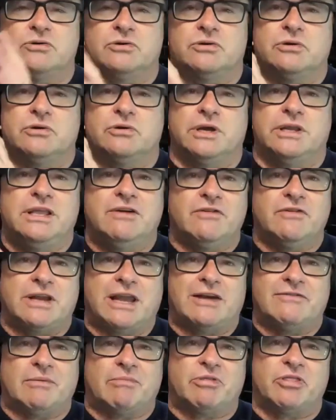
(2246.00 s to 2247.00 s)
he never
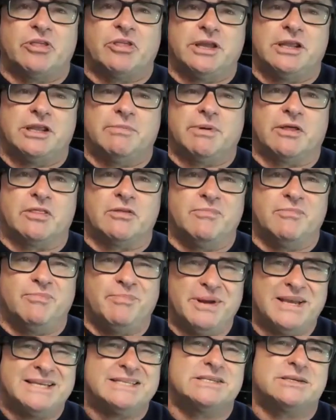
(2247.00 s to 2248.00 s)
gave up thinking about the
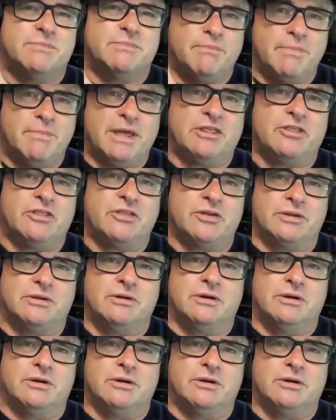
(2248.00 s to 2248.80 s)
best method.